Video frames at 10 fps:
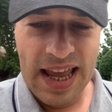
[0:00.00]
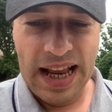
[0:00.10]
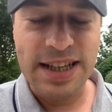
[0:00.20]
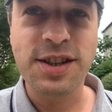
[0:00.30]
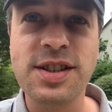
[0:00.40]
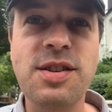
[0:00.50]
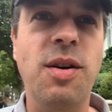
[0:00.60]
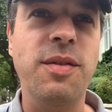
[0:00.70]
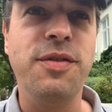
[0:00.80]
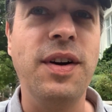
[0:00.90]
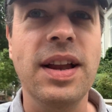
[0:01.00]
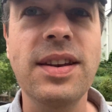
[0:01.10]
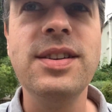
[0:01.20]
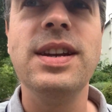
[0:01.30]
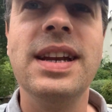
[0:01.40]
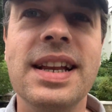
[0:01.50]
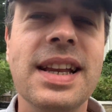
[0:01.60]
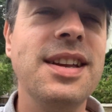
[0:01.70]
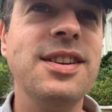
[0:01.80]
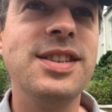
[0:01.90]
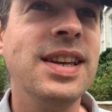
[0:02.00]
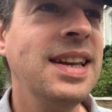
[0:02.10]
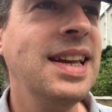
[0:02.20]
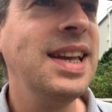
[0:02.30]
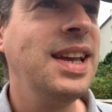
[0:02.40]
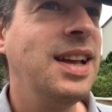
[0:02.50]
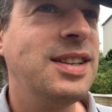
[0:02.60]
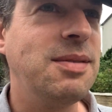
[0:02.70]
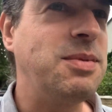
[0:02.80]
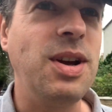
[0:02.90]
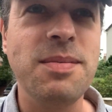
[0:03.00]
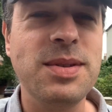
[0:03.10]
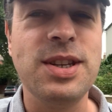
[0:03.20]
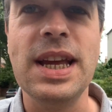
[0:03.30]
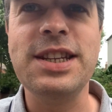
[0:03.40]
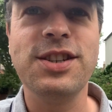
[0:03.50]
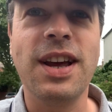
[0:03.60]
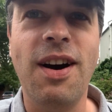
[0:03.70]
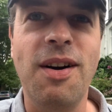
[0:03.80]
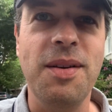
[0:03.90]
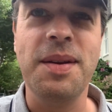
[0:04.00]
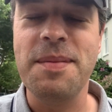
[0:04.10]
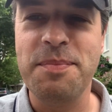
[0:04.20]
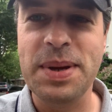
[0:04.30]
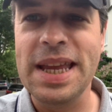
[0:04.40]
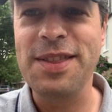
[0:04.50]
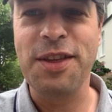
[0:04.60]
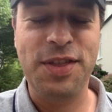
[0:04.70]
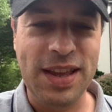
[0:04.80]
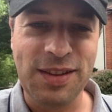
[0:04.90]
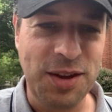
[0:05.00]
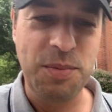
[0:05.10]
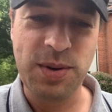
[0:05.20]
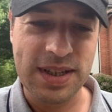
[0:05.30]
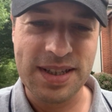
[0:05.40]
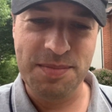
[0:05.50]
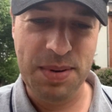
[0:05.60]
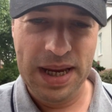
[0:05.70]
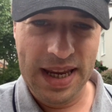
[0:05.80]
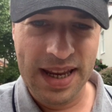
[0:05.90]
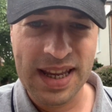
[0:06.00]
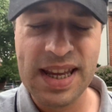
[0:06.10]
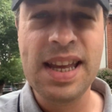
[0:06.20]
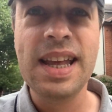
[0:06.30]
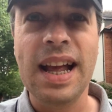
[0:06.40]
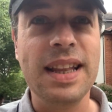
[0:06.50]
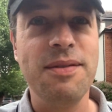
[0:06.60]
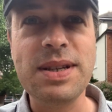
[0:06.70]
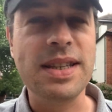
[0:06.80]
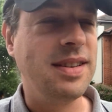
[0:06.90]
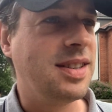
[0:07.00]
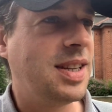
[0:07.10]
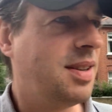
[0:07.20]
It's just not fun, because sometimes it just can't be the thing that you want it to be, and there isn't